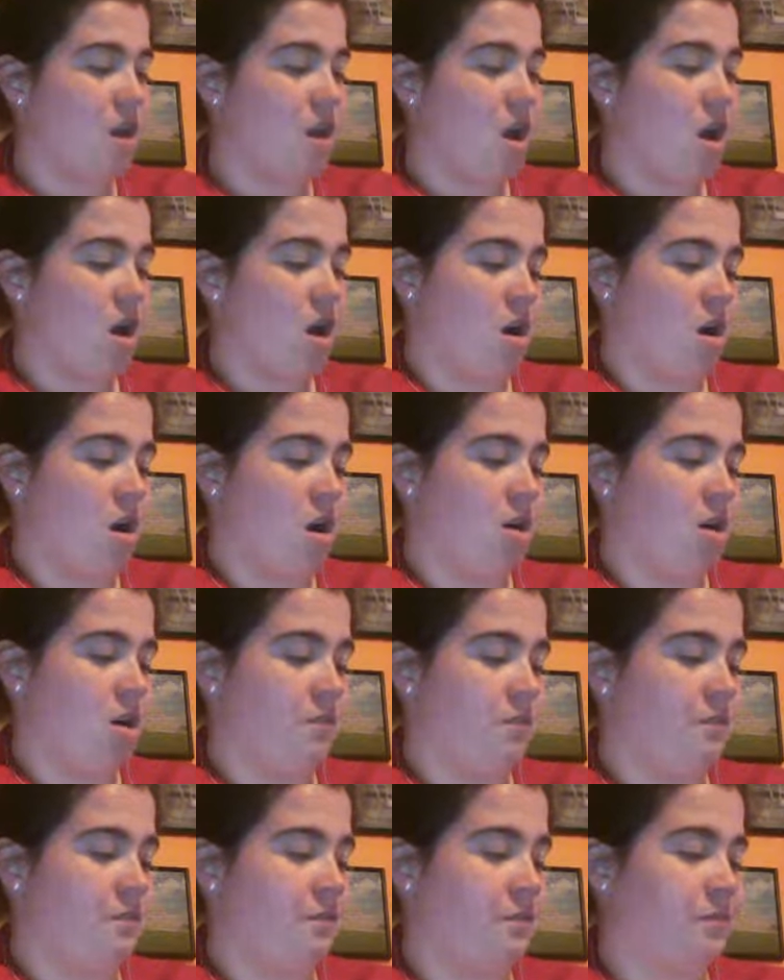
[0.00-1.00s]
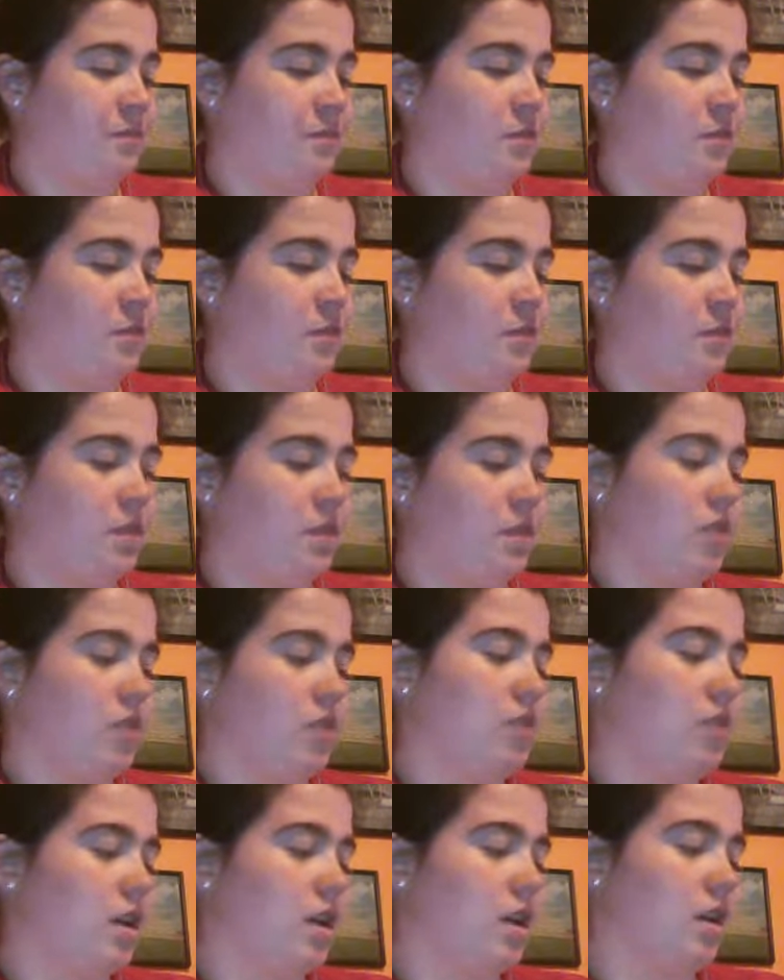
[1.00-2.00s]
There's
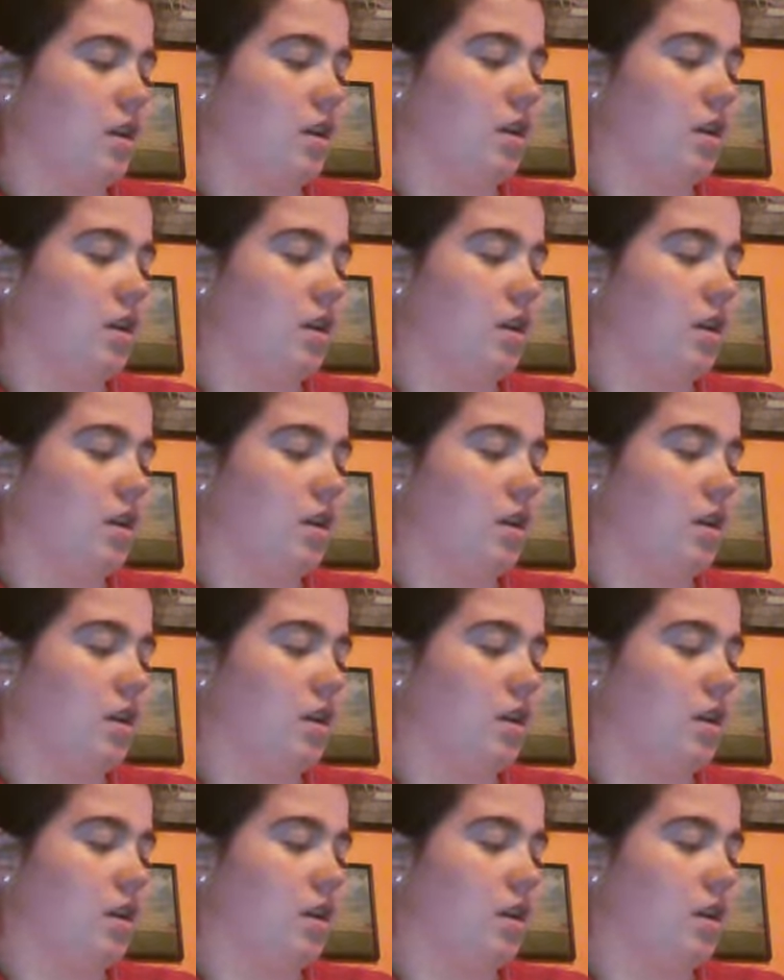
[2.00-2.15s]
like